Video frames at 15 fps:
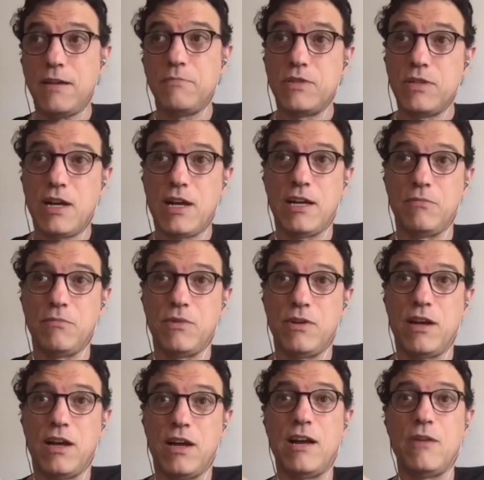time,
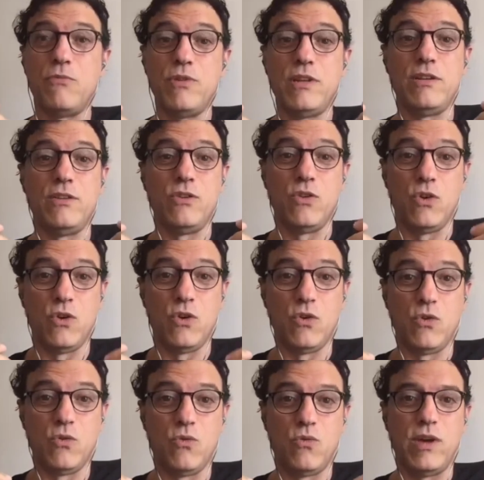I really know
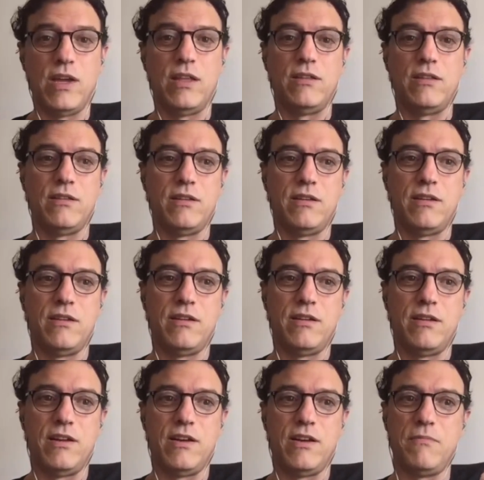when
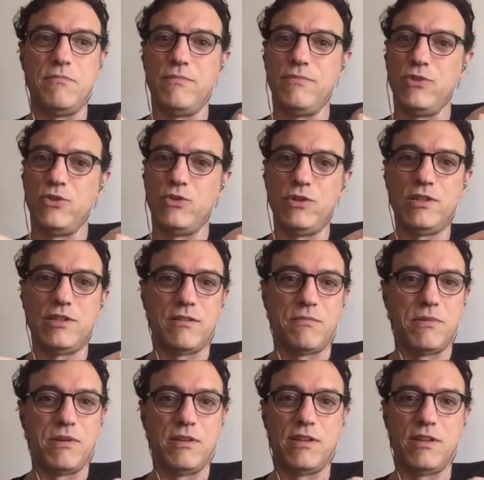I'm doing
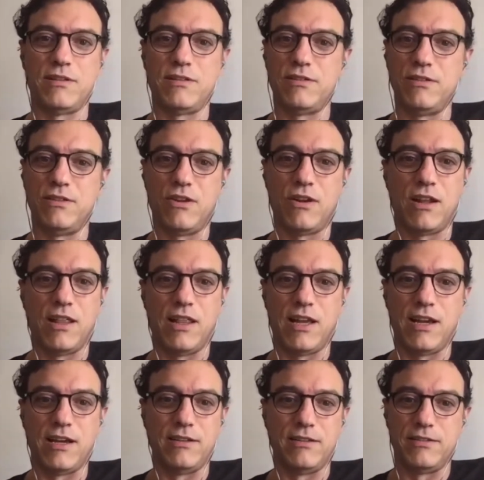something that's not
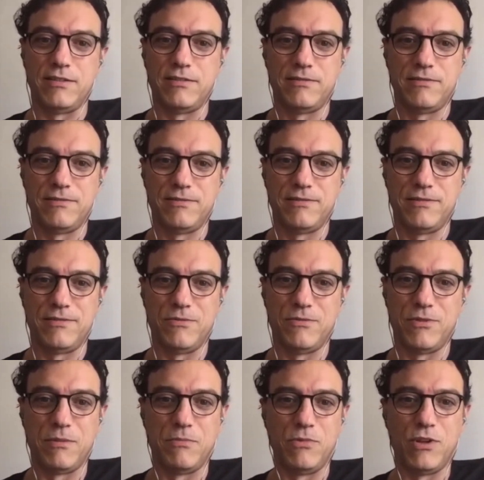aligned.
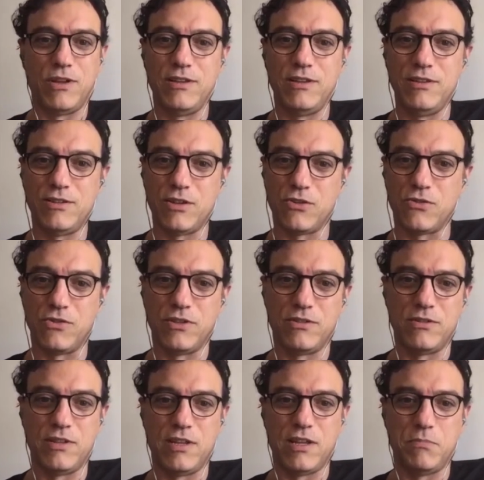I'm not integral
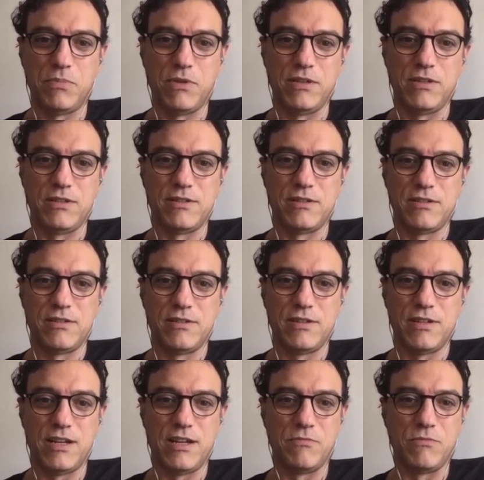to that piece.
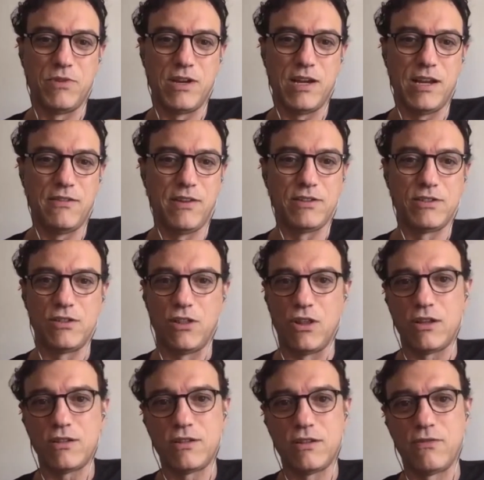I'm kind of has
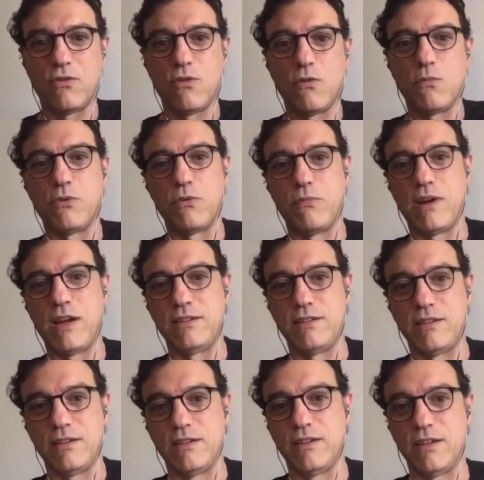lots of
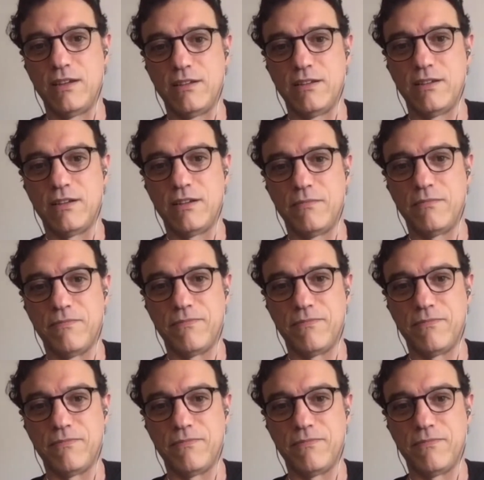compromising, and um,